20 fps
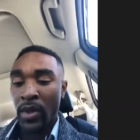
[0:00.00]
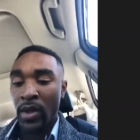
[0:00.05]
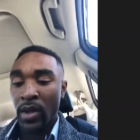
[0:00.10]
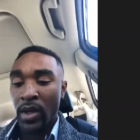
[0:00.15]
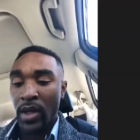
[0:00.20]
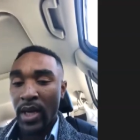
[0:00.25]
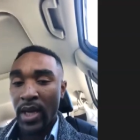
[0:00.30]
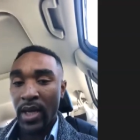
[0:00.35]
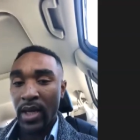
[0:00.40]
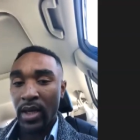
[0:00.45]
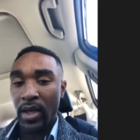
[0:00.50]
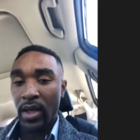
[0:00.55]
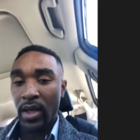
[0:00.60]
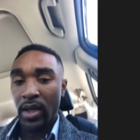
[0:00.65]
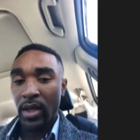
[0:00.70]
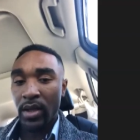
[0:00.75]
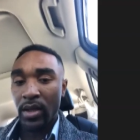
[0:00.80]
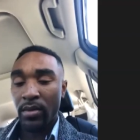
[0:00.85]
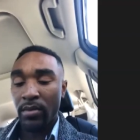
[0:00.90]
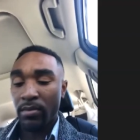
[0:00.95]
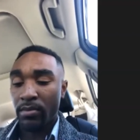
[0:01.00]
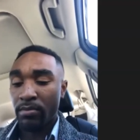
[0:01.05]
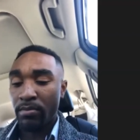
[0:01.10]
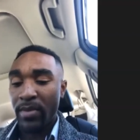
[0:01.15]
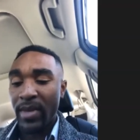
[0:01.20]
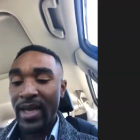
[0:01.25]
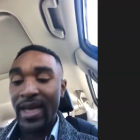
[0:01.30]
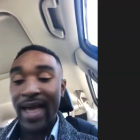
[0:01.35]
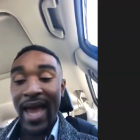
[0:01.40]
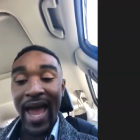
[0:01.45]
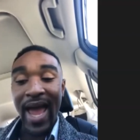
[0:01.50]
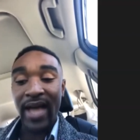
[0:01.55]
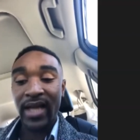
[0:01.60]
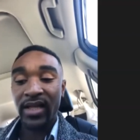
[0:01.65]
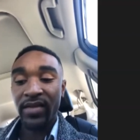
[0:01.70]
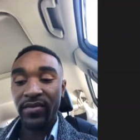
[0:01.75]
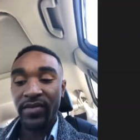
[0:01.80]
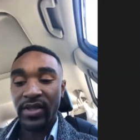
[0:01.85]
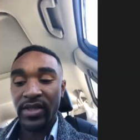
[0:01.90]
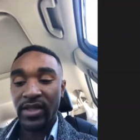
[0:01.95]
And many
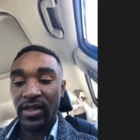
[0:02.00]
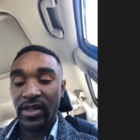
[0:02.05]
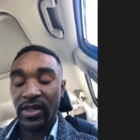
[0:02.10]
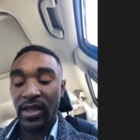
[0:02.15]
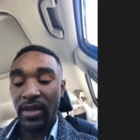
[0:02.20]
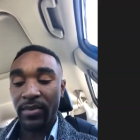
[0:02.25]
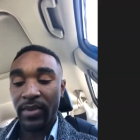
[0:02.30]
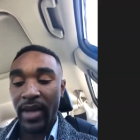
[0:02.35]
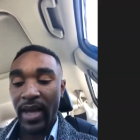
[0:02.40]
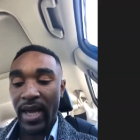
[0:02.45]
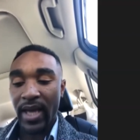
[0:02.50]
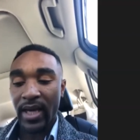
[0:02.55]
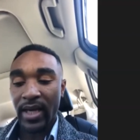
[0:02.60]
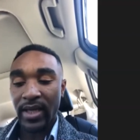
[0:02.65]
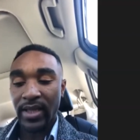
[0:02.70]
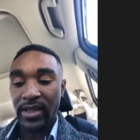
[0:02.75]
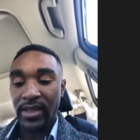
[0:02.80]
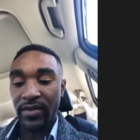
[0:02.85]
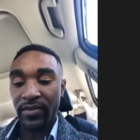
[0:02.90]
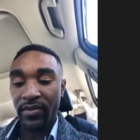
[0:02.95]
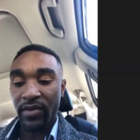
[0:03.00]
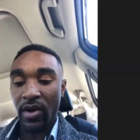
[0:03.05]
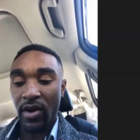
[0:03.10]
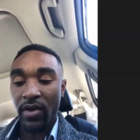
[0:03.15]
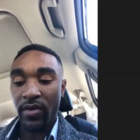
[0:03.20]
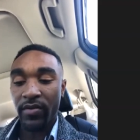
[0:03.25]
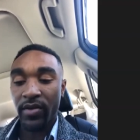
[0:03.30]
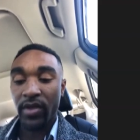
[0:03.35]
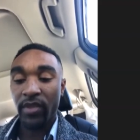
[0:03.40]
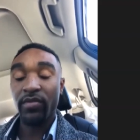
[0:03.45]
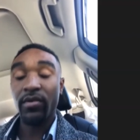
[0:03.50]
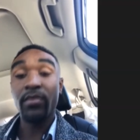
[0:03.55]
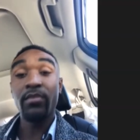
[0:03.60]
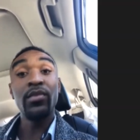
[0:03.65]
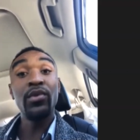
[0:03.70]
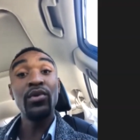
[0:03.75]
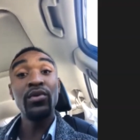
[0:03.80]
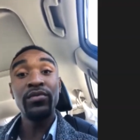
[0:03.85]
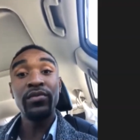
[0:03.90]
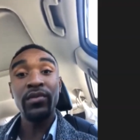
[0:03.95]
activists and some candidates have called for the
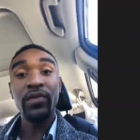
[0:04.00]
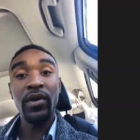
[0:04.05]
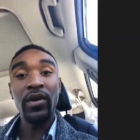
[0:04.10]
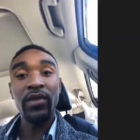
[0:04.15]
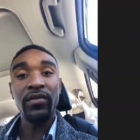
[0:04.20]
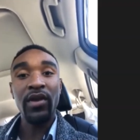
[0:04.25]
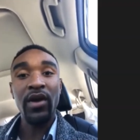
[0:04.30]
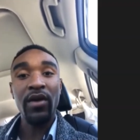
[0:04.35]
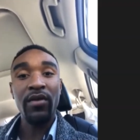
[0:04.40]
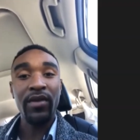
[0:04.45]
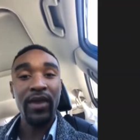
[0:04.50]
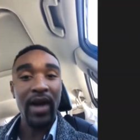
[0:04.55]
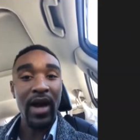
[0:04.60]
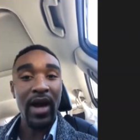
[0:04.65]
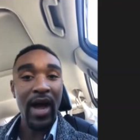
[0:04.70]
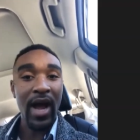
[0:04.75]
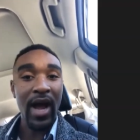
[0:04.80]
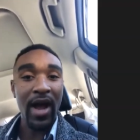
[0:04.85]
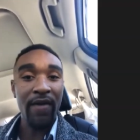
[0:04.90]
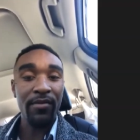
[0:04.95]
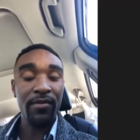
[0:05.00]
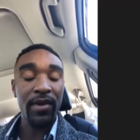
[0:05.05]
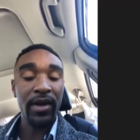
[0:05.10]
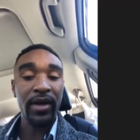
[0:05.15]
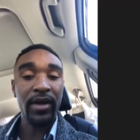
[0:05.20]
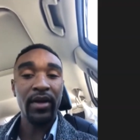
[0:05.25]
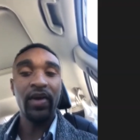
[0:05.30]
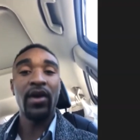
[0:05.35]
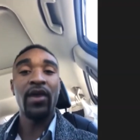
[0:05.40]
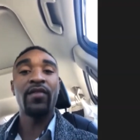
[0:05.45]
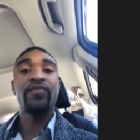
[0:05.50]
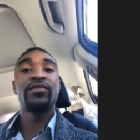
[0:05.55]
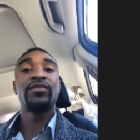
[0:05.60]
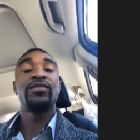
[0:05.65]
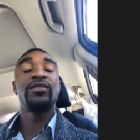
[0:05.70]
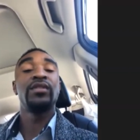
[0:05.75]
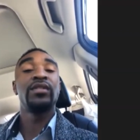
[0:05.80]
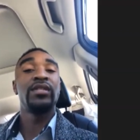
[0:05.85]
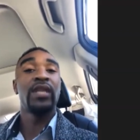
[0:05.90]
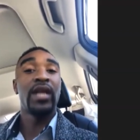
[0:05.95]
removal of current high-ranking
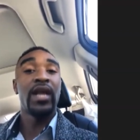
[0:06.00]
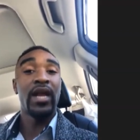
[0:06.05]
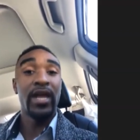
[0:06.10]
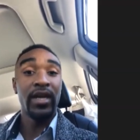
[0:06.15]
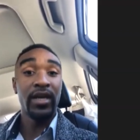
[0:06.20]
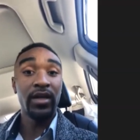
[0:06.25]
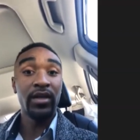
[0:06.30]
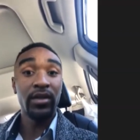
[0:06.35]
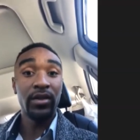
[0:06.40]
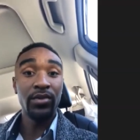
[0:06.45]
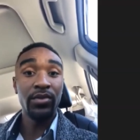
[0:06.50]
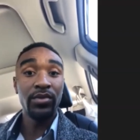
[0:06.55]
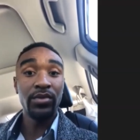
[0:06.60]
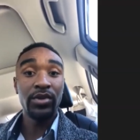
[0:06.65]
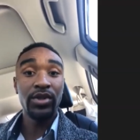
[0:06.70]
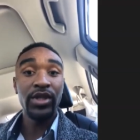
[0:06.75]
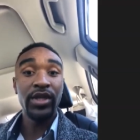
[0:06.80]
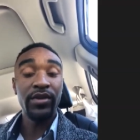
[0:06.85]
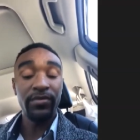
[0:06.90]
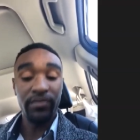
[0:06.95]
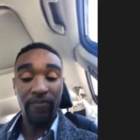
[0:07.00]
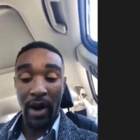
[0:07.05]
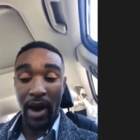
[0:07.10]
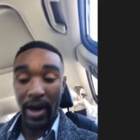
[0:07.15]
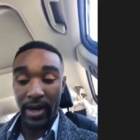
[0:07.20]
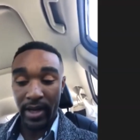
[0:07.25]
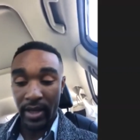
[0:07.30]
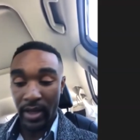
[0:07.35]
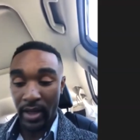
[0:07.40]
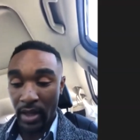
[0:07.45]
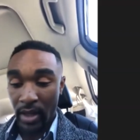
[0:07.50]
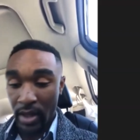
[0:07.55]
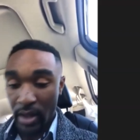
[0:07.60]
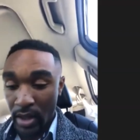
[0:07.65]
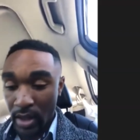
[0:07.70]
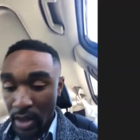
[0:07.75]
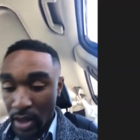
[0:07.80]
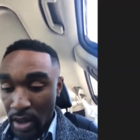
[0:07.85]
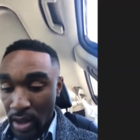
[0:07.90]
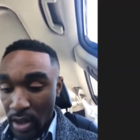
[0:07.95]
officers, and that includes Chief Friday.
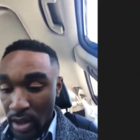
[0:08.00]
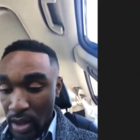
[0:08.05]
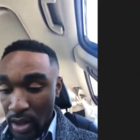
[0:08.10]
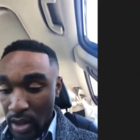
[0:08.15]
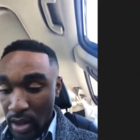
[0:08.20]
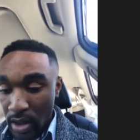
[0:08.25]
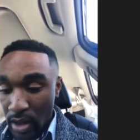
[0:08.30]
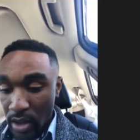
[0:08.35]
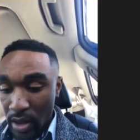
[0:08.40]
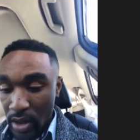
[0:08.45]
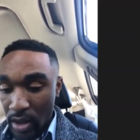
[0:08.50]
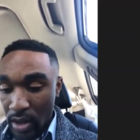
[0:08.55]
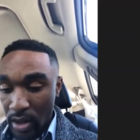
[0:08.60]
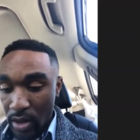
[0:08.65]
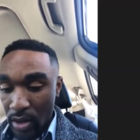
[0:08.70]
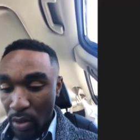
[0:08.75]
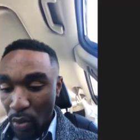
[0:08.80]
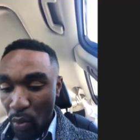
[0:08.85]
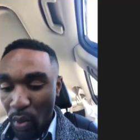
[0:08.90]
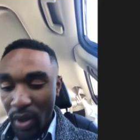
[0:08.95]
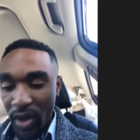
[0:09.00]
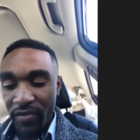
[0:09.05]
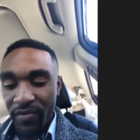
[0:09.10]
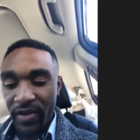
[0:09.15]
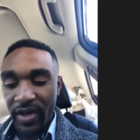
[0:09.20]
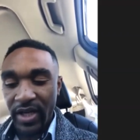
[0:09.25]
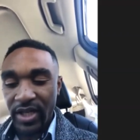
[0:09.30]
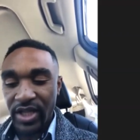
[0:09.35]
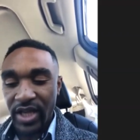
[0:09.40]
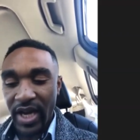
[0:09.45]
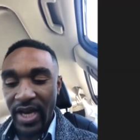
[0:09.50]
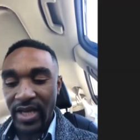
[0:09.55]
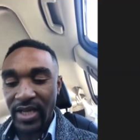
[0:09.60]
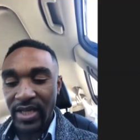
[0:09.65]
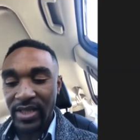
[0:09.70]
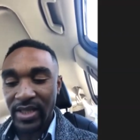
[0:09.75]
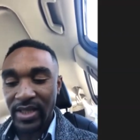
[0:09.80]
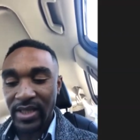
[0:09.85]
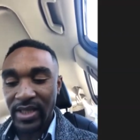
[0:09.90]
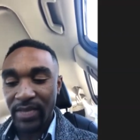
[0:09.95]
What, if any,
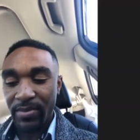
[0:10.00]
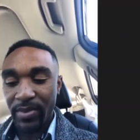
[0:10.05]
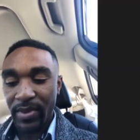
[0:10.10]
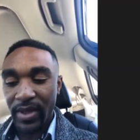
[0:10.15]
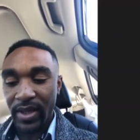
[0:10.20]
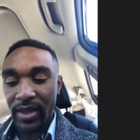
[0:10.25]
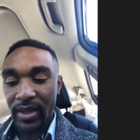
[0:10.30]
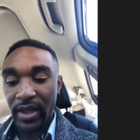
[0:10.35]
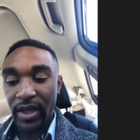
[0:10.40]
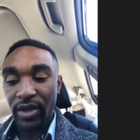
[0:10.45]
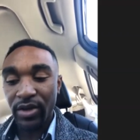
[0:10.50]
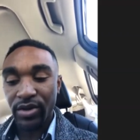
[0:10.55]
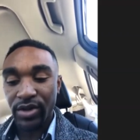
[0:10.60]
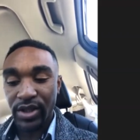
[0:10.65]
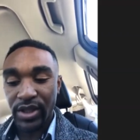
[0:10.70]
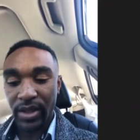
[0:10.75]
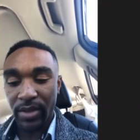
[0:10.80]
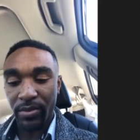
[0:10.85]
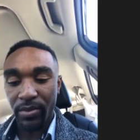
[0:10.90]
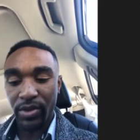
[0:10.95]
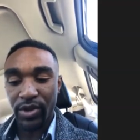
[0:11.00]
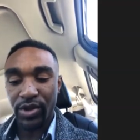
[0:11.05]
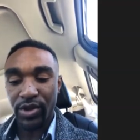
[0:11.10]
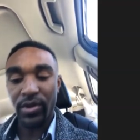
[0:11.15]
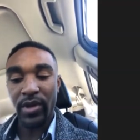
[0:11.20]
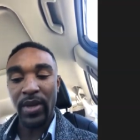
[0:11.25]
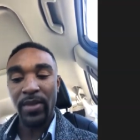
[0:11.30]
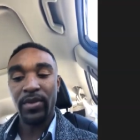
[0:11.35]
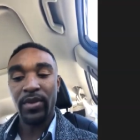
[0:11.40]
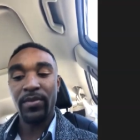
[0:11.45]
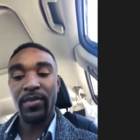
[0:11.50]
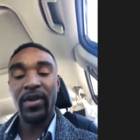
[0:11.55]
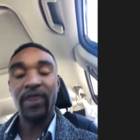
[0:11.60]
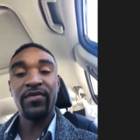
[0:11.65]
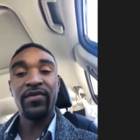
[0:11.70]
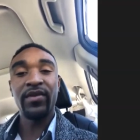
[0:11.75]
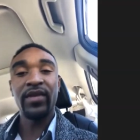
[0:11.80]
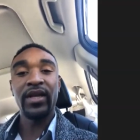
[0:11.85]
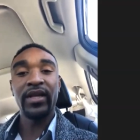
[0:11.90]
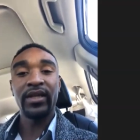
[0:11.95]
changes in CPD leadership would you implement
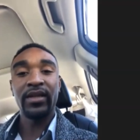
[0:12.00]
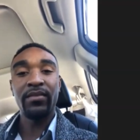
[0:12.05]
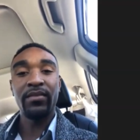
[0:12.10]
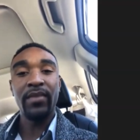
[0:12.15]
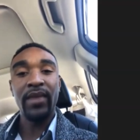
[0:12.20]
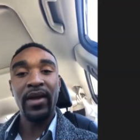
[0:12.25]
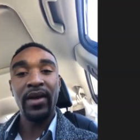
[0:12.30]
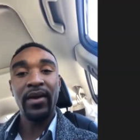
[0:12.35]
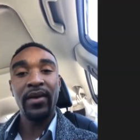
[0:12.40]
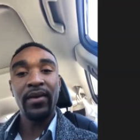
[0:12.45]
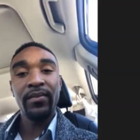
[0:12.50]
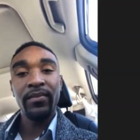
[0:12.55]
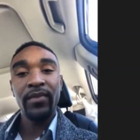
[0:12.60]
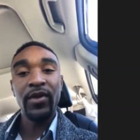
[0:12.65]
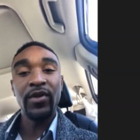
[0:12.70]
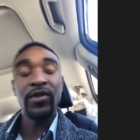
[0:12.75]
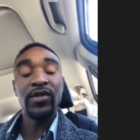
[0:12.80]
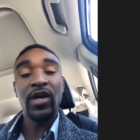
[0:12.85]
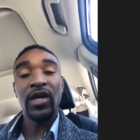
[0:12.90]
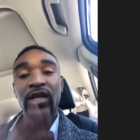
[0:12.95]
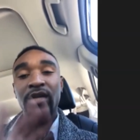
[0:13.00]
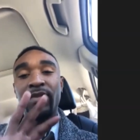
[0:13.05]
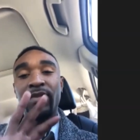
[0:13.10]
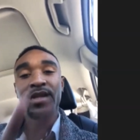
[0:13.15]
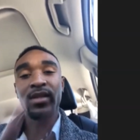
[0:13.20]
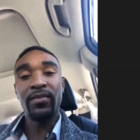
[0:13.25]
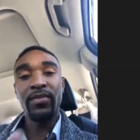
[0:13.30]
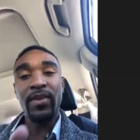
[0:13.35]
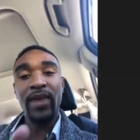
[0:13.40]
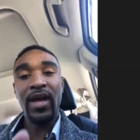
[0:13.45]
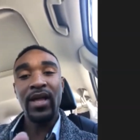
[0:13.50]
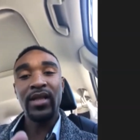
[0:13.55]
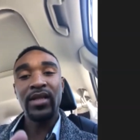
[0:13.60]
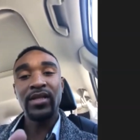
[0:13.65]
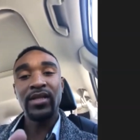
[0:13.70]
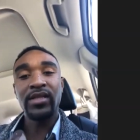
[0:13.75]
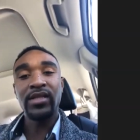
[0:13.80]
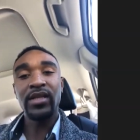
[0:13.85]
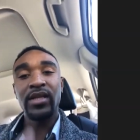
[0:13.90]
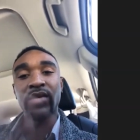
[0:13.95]
if elected mayor? You talked about the
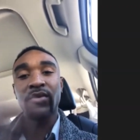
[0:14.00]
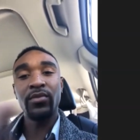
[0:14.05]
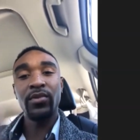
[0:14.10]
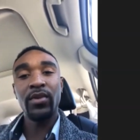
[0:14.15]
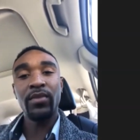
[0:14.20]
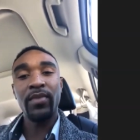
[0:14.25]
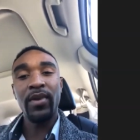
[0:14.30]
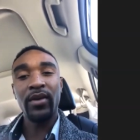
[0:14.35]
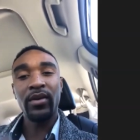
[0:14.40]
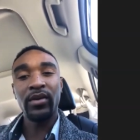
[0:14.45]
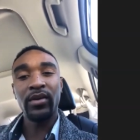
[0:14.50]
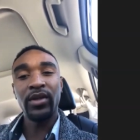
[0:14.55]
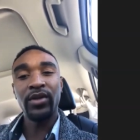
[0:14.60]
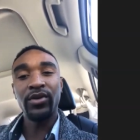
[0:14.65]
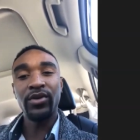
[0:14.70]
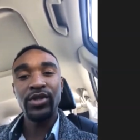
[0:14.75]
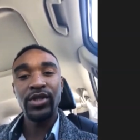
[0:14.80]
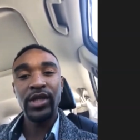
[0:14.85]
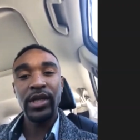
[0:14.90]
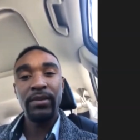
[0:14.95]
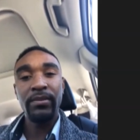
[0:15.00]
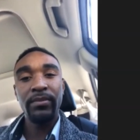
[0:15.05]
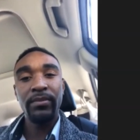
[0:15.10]
policy. What about leadership?